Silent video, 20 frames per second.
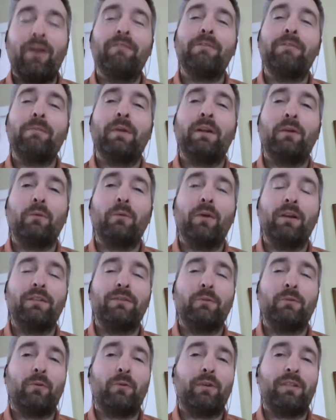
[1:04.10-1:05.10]
everybody was
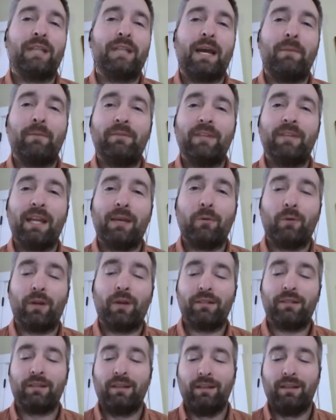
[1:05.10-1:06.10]
or what time of day it
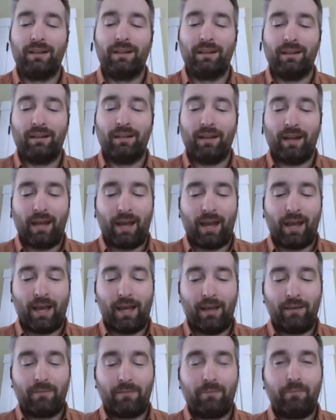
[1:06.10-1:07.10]
was,
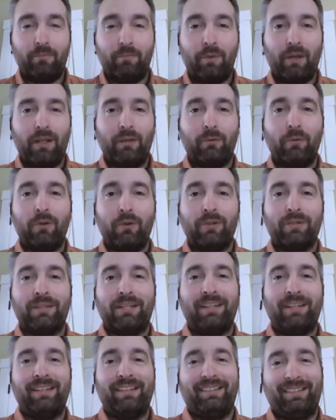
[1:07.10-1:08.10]
but it was
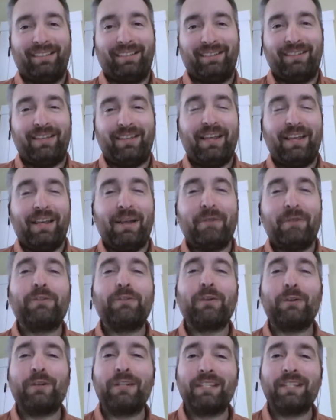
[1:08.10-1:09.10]
it was
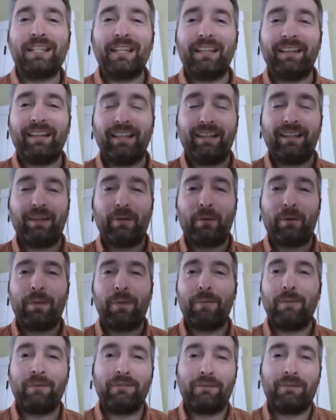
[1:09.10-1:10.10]
good to see that there were
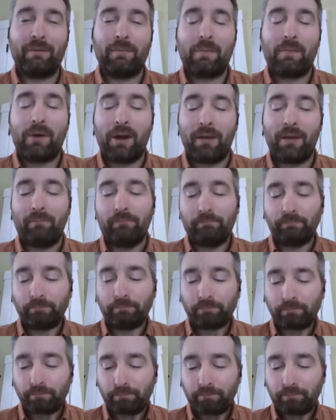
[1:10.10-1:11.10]
people from abroad.
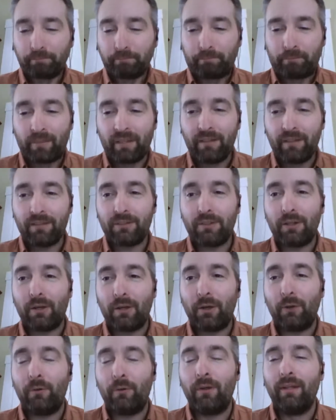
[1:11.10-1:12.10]

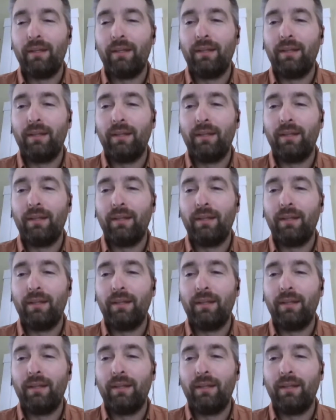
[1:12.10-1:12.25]
So